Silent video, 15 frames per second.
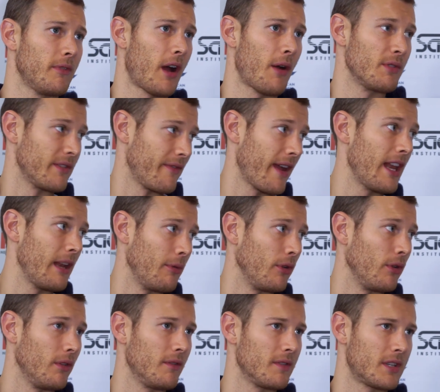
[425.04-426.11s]
I was
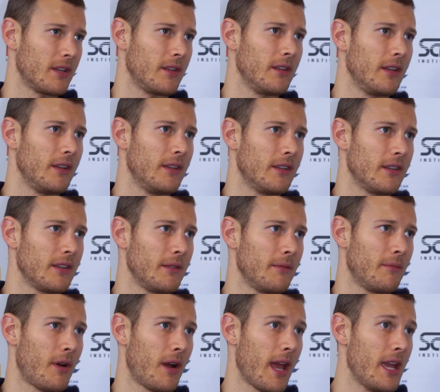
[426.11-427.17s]
available all of a sudden, and
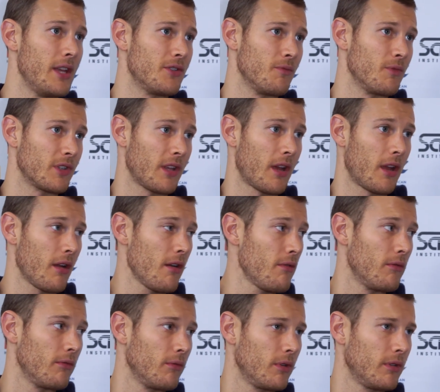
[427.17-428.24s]
my agent was like,
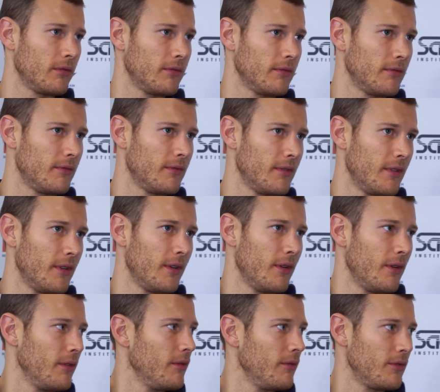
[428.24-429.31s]
oh, well,
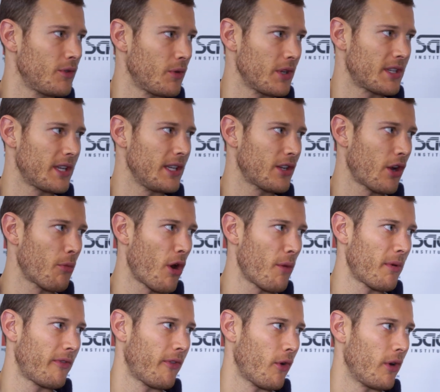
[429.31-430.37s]
do you want to see Tom
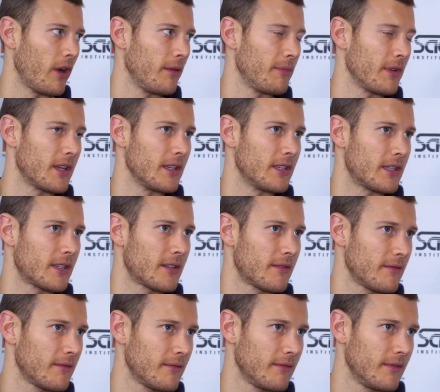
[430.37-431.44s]
Hopper for it? Because,
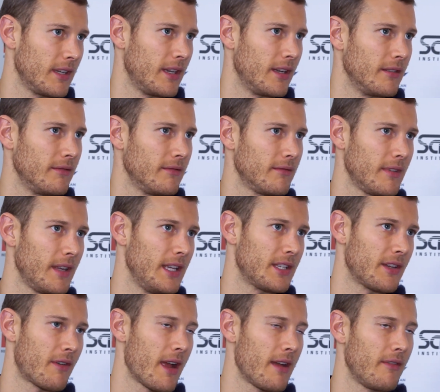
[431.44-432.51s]
you know,
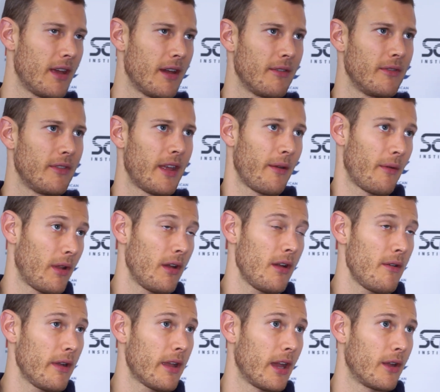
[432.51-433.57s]
he's around now. And they were like,
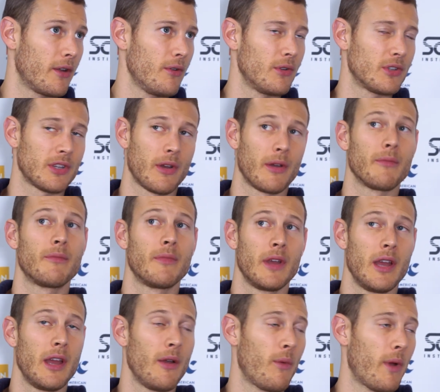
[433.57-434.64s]
oh, okay, cool. So I
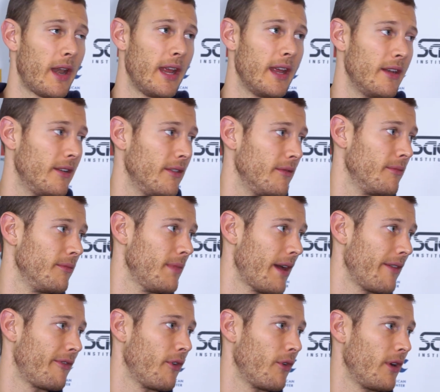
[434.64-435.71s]
went in and
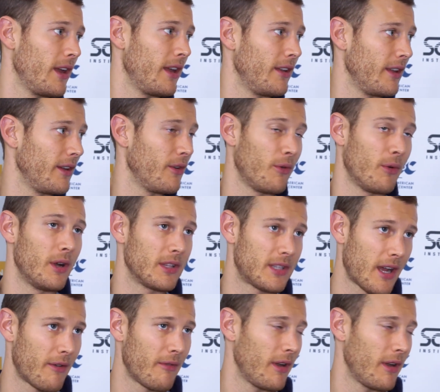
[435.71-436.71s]
met for it, and it all worked out